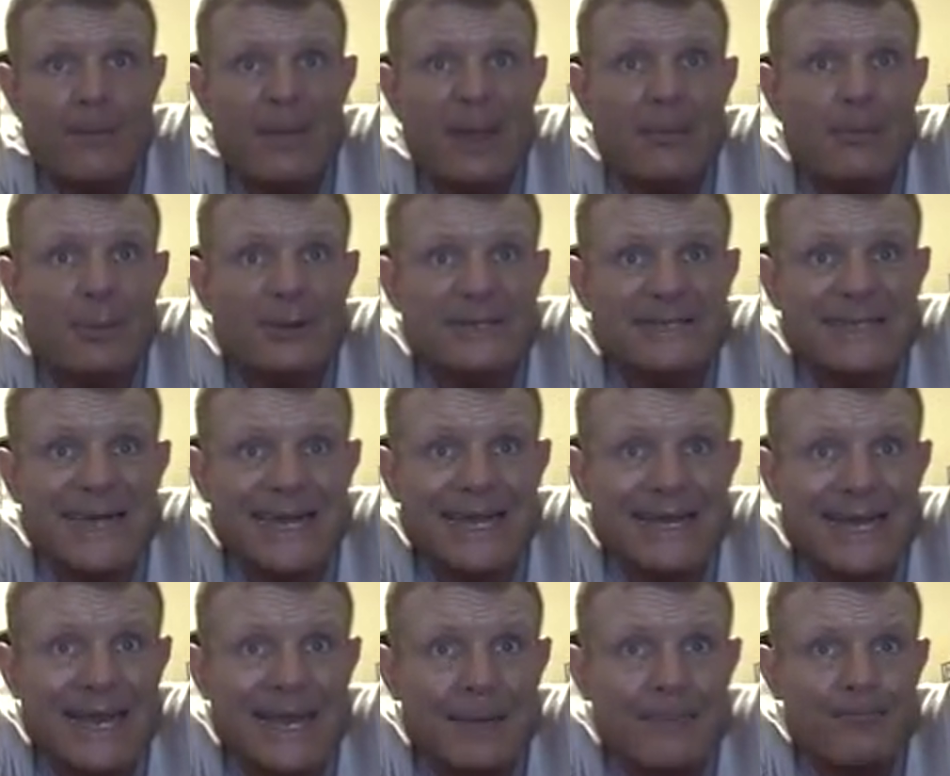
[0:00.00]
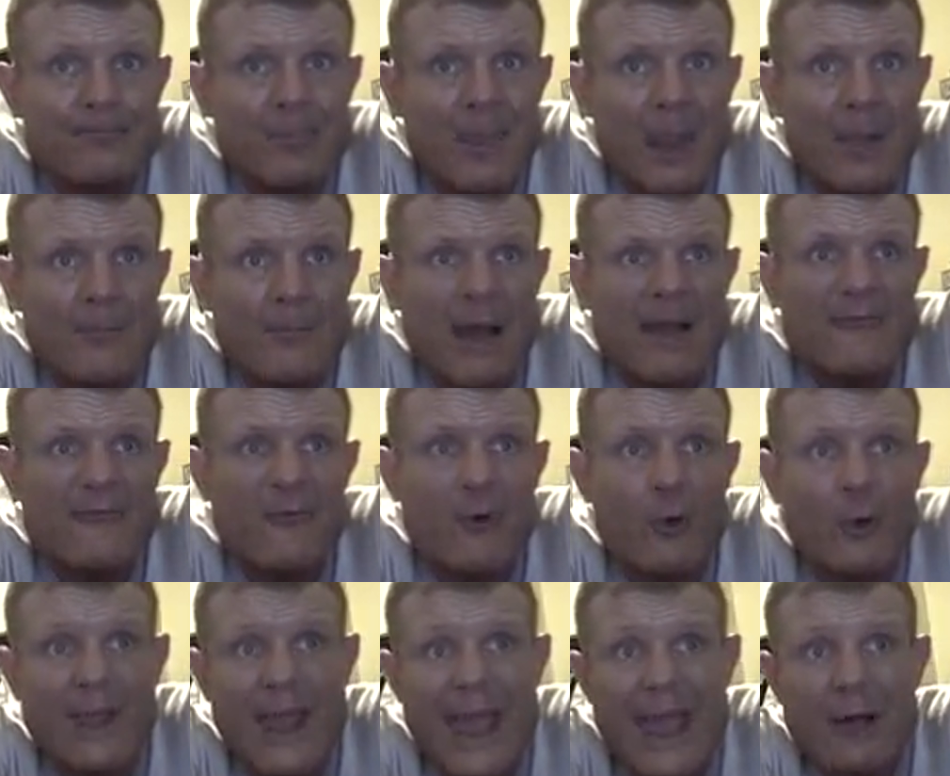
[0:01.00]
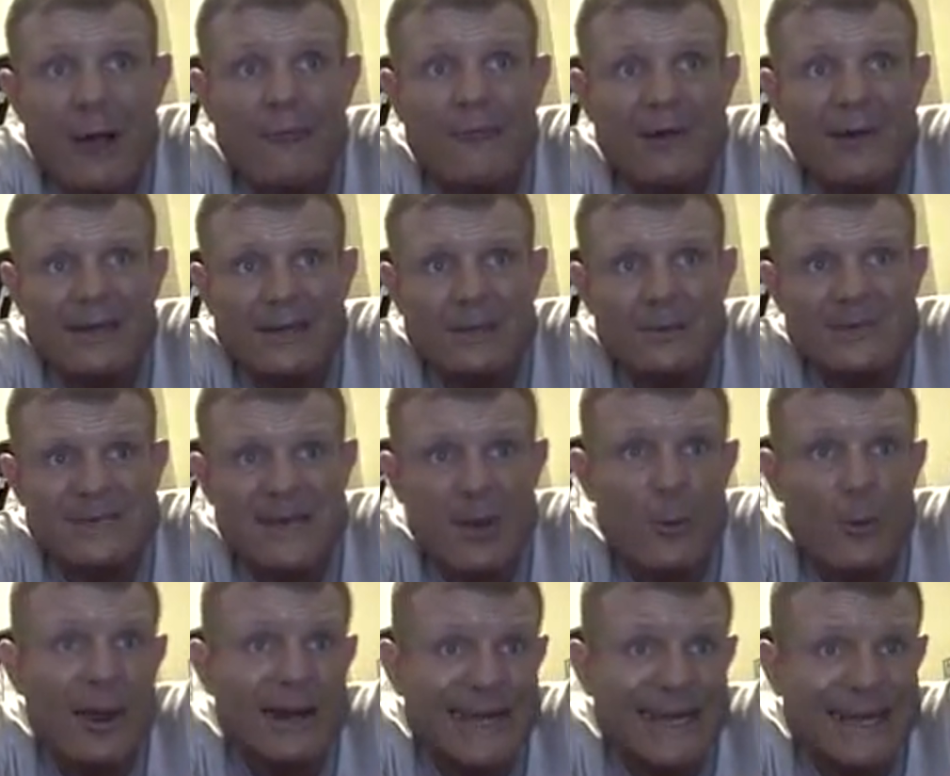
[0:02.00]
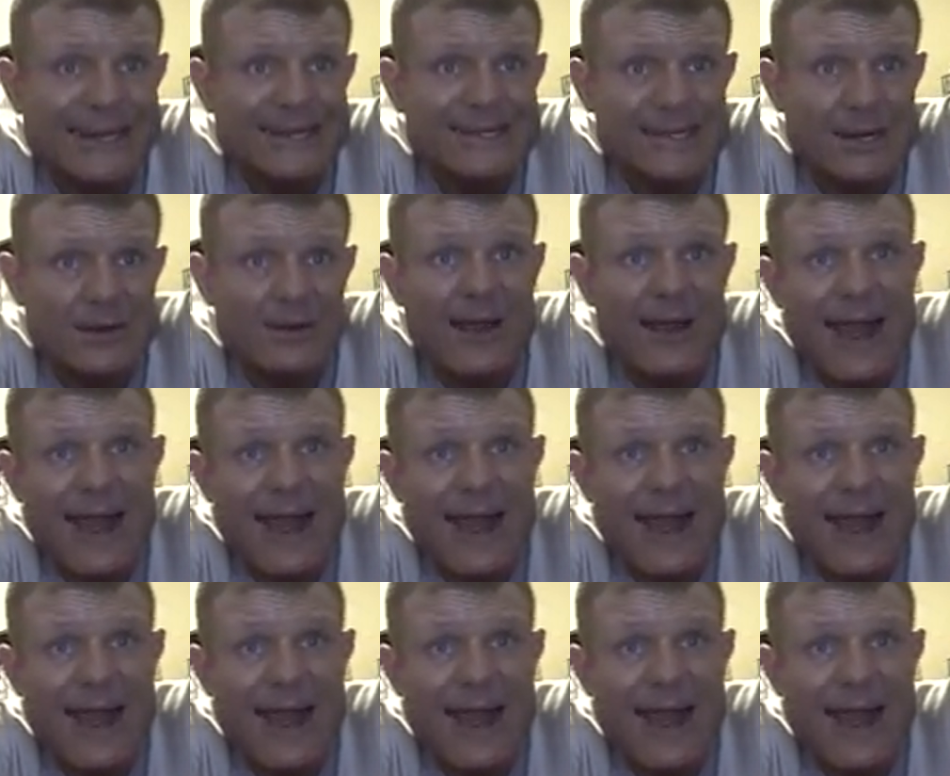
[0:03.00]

Me pretending my 4 KO victims at Juanita's are